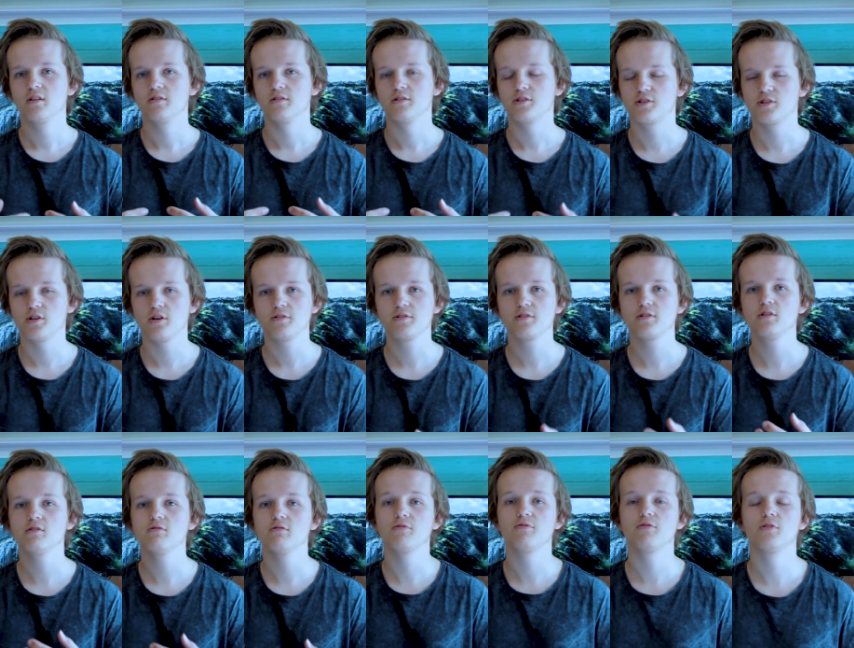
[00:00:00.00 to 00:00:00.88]
the shots that
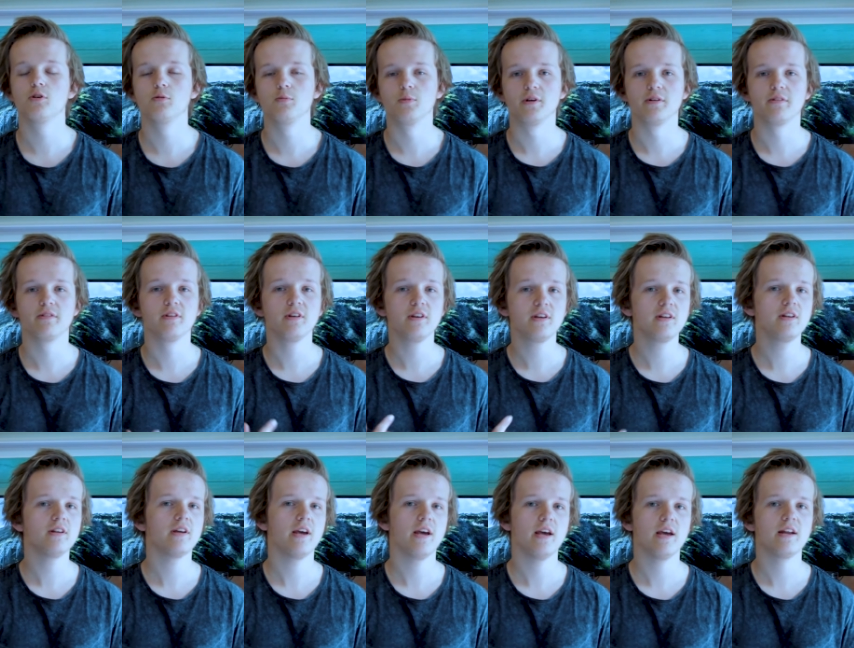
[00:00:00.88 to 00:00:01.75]
you were filming, think
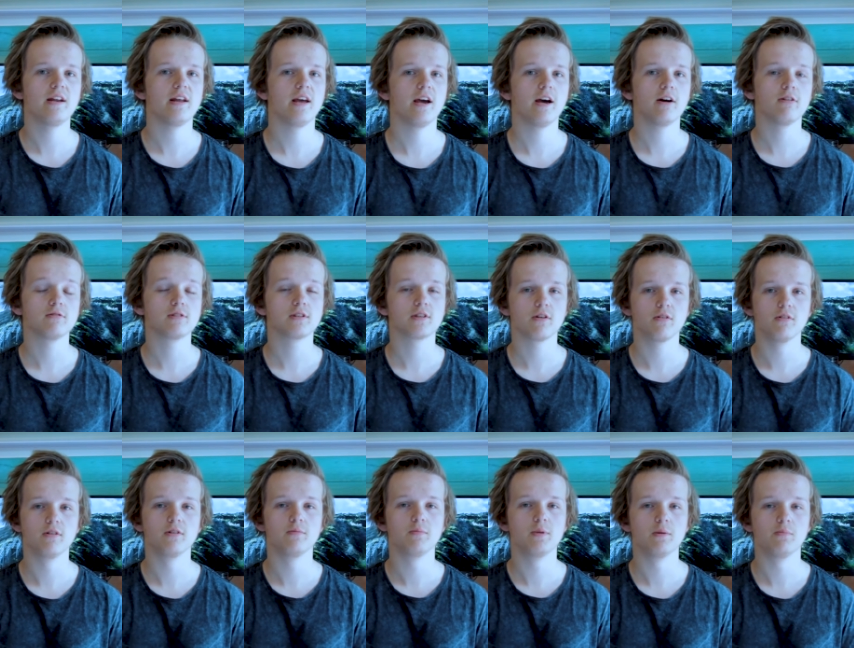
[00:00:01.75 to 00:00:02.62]
in your head how it's
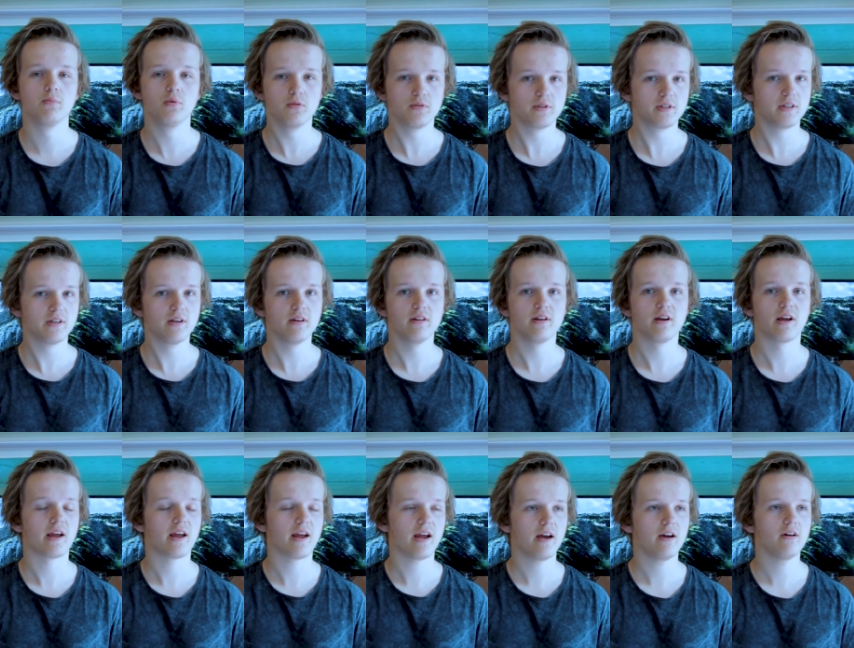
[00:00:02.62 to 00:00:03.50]
going to be put together,
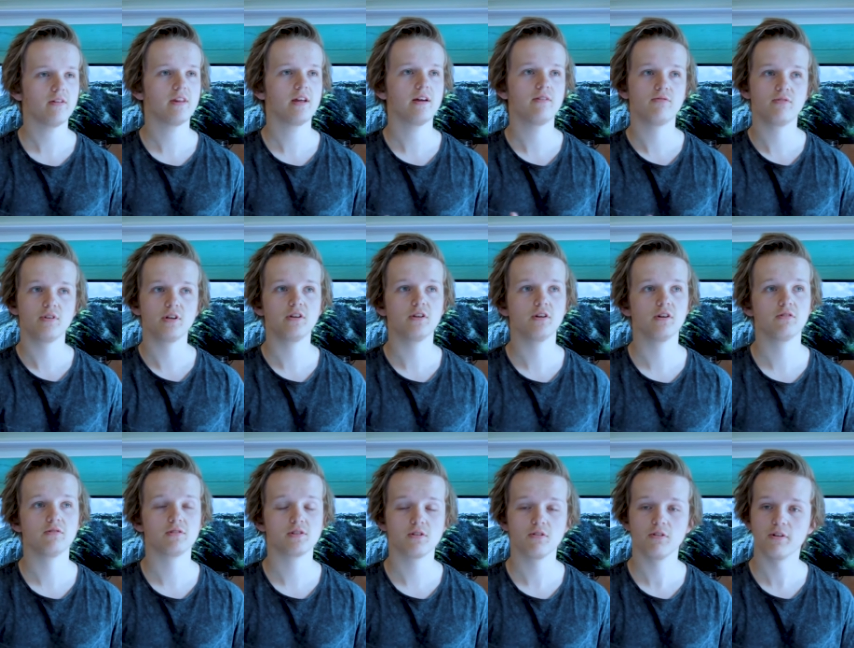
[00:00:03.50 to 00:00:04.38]
how that
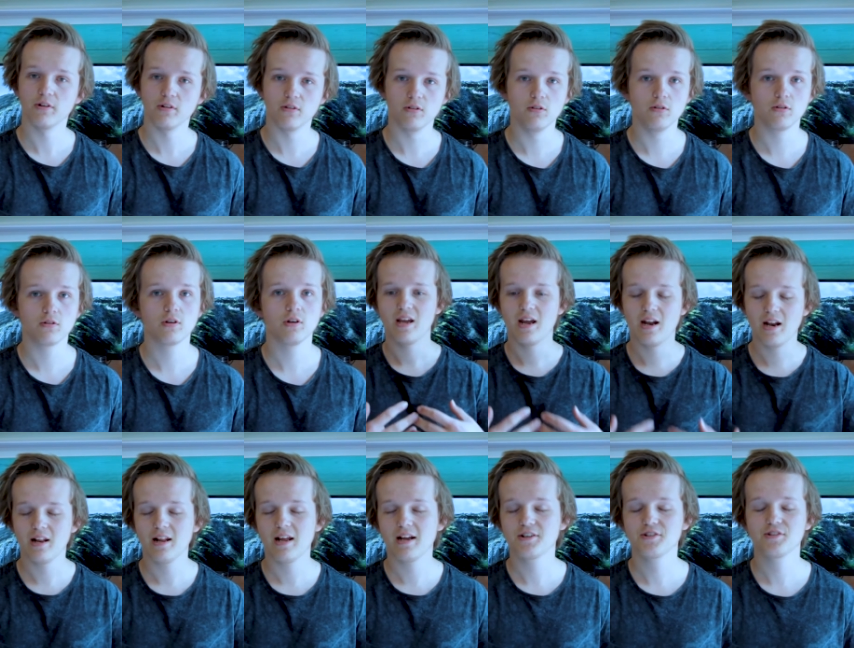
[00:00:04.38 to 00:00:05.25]
video is going to look, and it
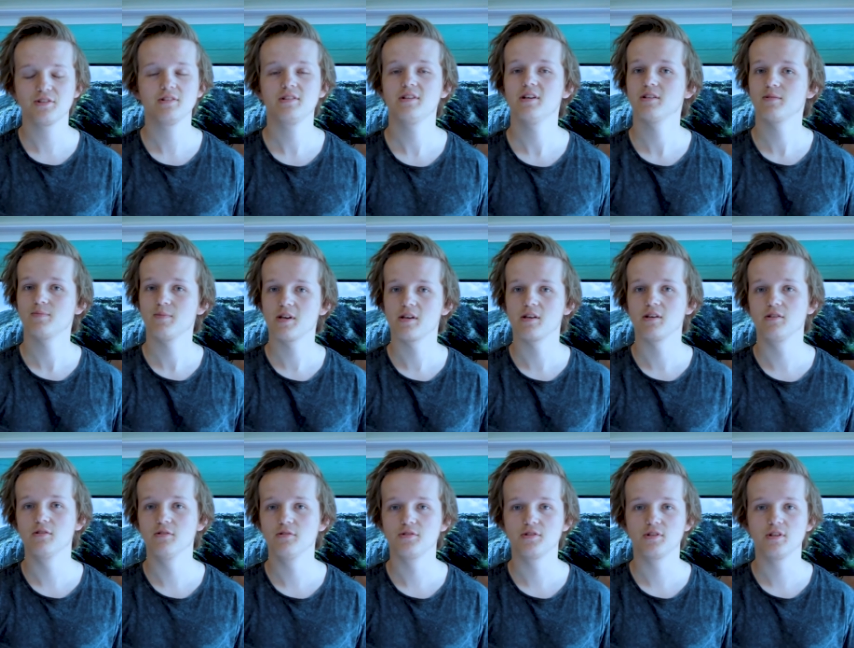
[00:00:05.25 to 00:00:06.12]
actually does make a
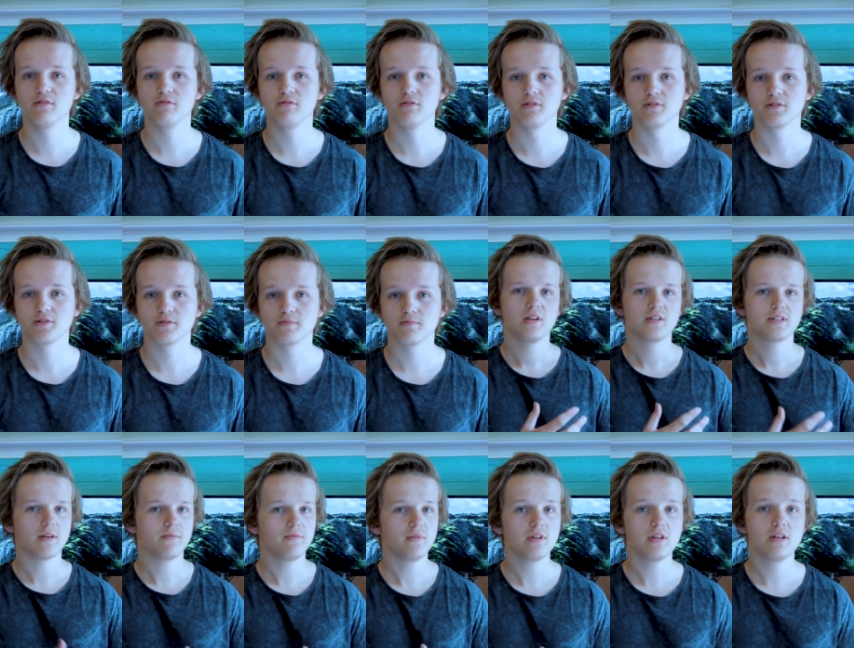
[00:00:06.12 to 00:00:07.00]
huge difference.
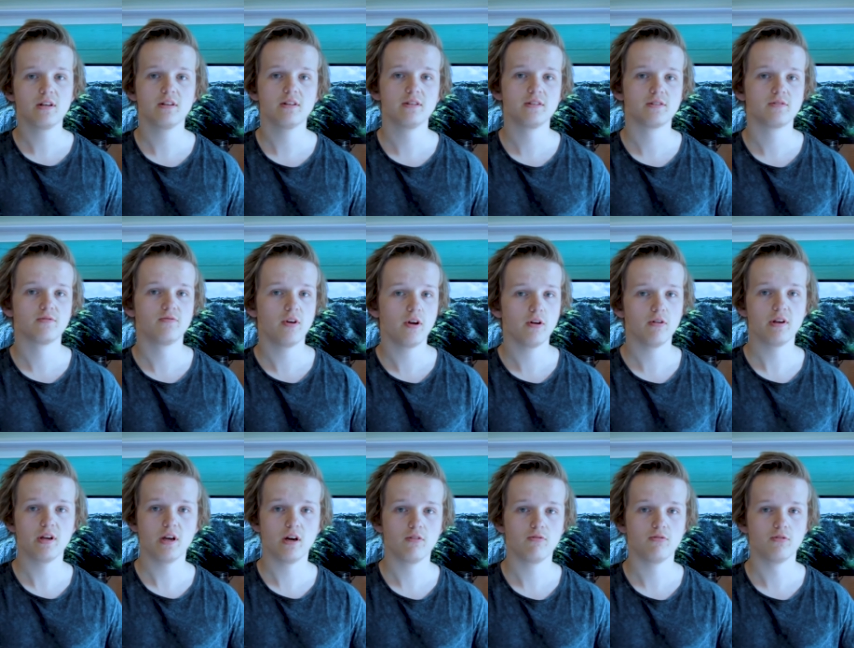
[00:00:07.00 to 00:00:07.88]
Something that is
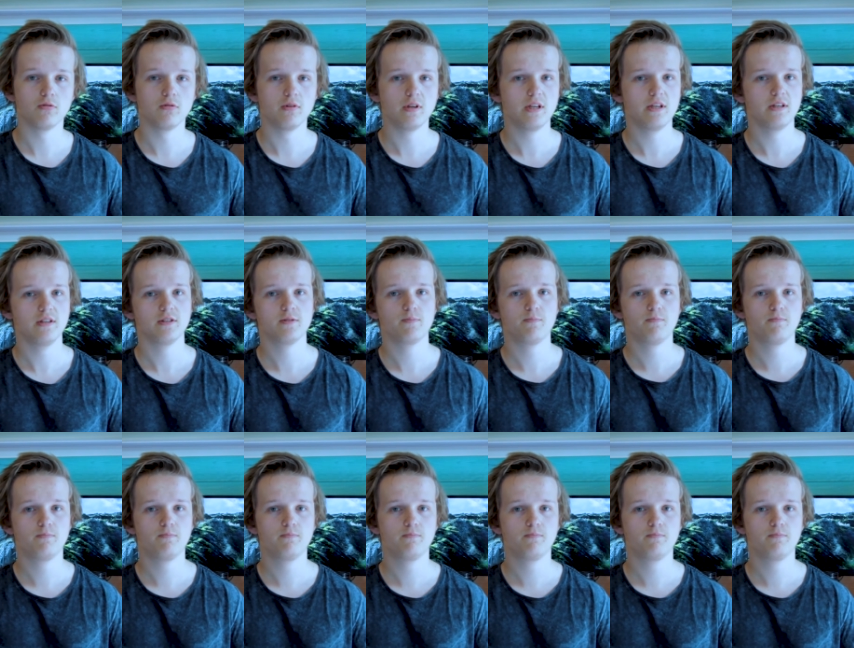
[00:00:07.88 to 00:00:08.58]
very helpful is